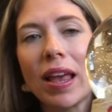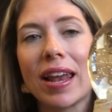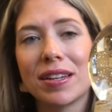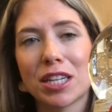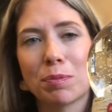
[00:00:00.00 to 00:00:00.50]

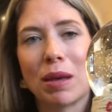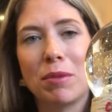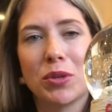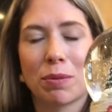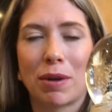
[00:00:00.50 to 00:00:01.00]
And it does play
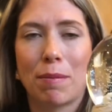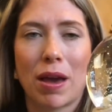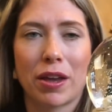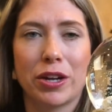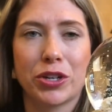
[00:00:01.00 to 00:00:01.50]
music, but I'm
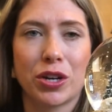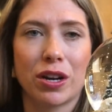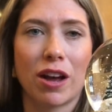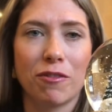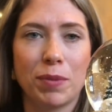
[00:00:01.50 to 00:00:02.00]
not gonna turn
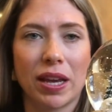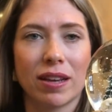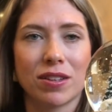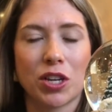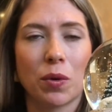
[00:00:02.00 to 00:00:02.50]
it off
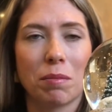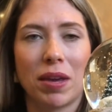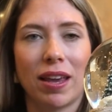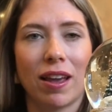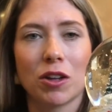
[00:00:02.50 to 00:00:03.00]
because knowing me,